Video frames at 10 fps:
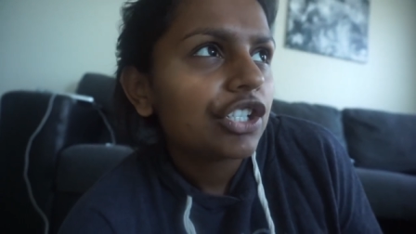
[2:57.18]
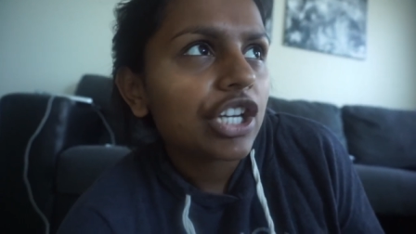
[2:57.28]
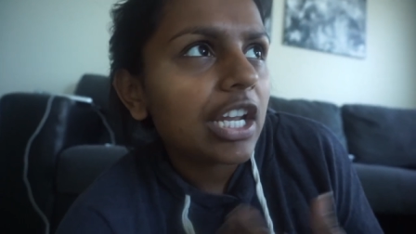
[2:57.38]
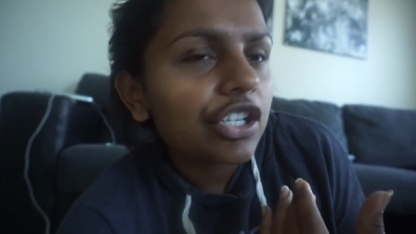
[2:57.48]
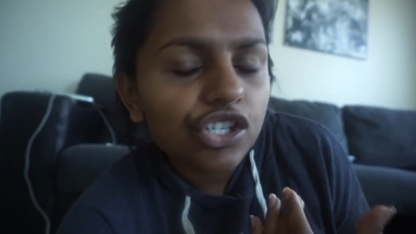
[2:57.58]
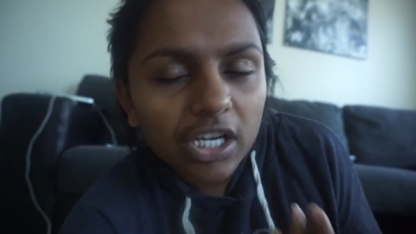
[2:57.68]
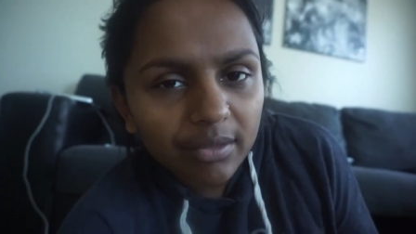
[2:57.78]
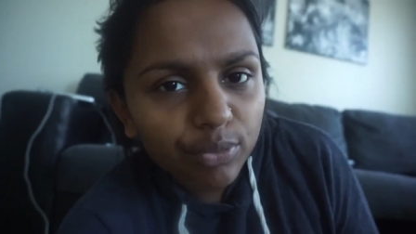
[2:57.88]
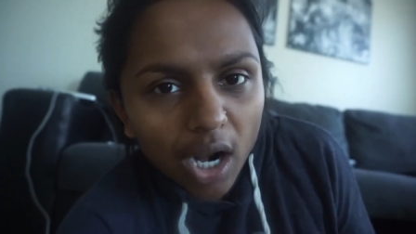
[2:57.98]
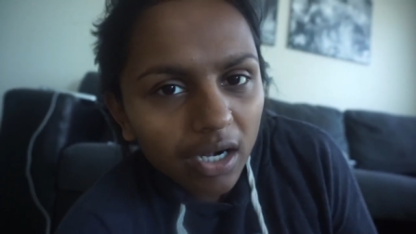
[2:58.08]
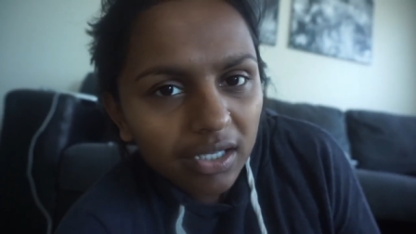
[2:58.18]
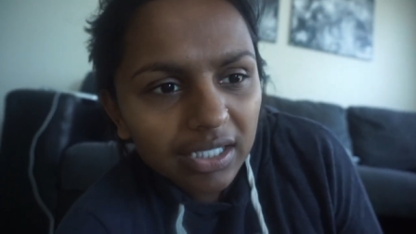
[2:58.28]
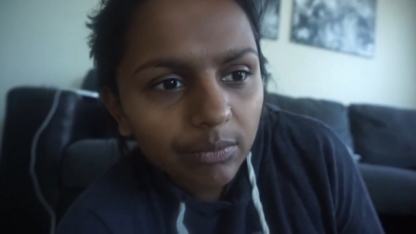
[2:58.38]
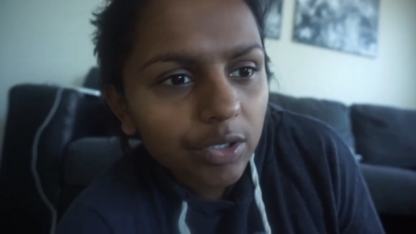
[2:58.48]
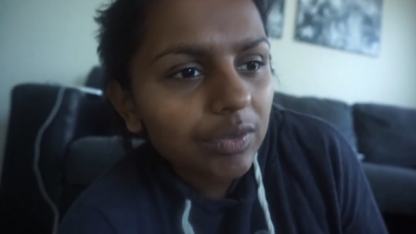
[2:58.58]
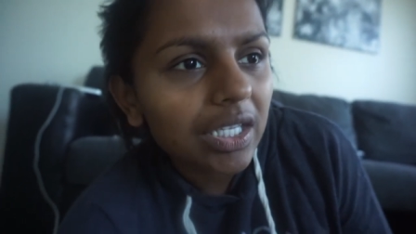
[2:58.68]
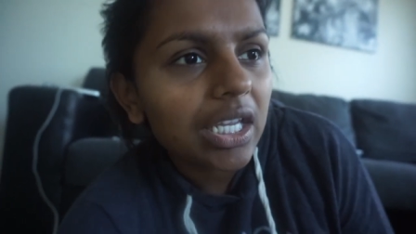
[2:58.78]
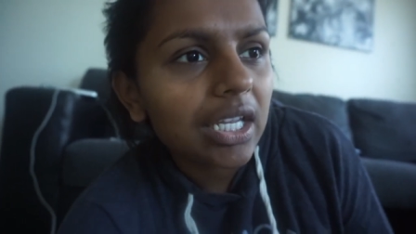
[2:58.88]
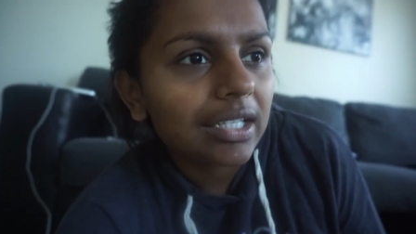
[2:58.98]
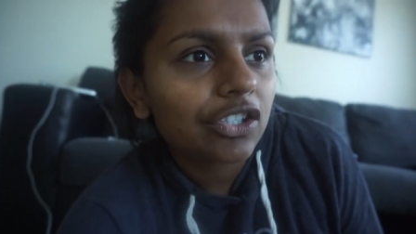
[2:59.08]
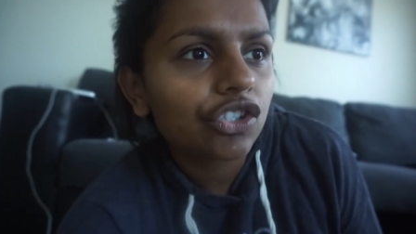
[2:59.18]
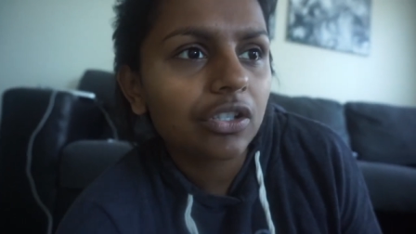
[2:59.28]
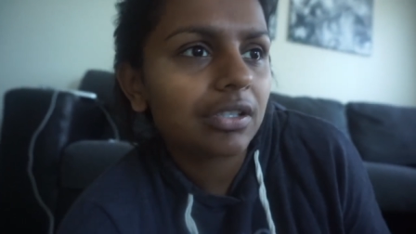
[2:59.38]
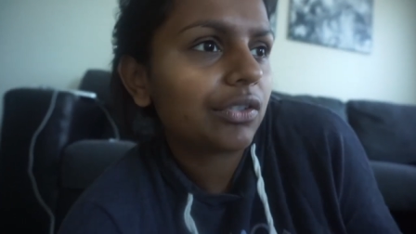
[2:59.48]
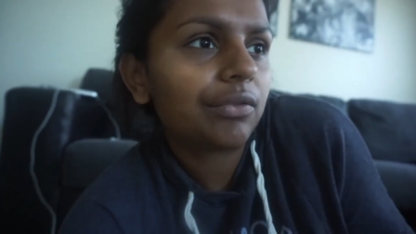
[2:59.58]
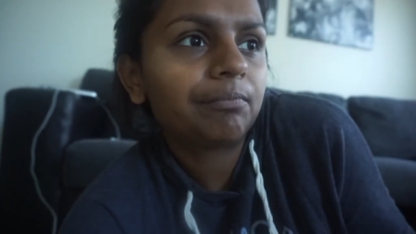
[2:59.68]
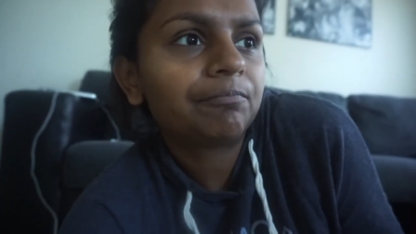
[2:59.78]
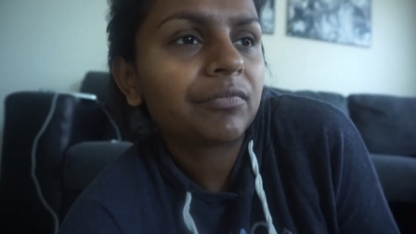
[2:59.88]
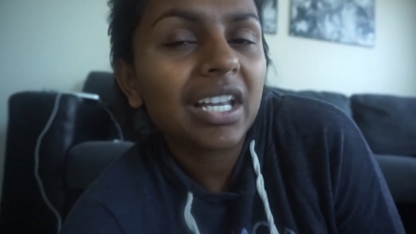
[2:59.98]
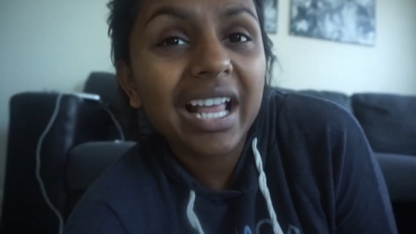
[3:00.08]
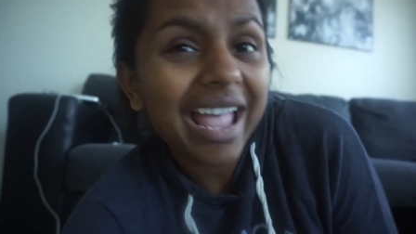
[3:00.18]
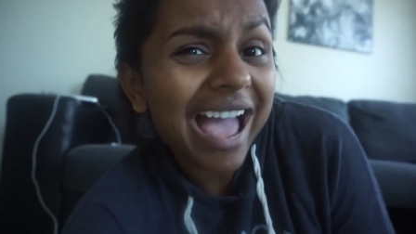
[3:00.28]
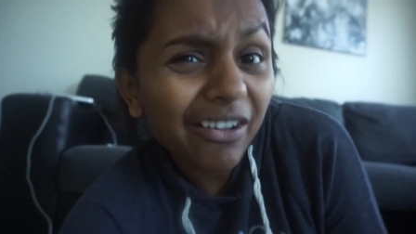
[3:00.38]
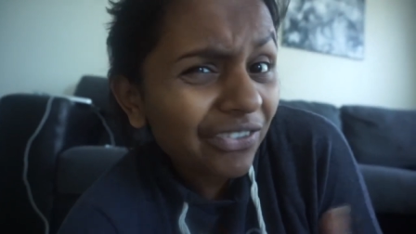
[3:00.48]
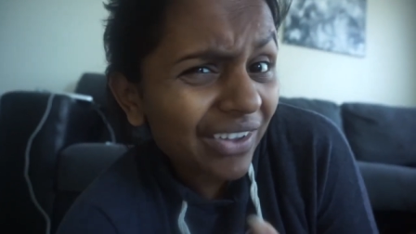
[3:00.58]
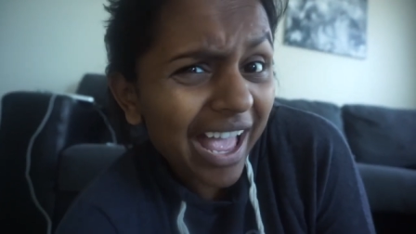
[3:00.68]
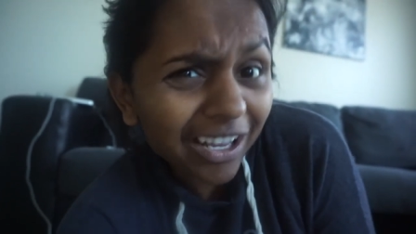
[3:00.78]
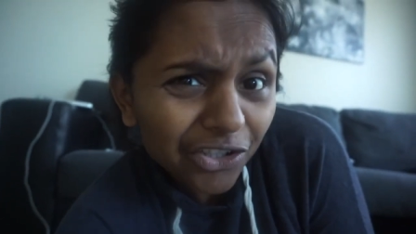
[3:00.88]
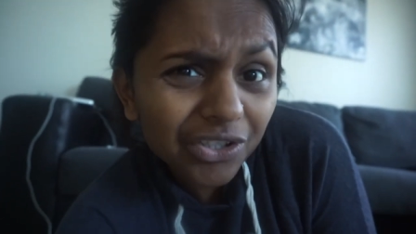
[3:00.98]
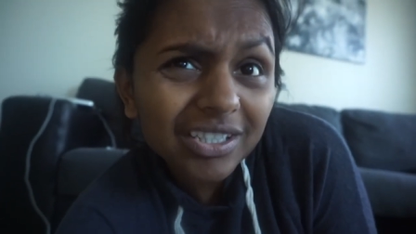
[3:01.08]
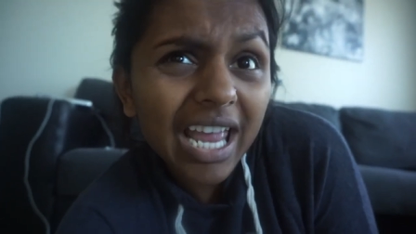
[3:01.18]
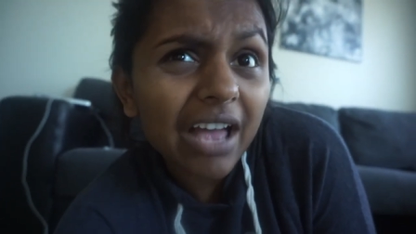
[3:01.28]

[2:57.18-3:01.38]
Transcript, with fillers: changed any products I'm using. It's just, and I have actually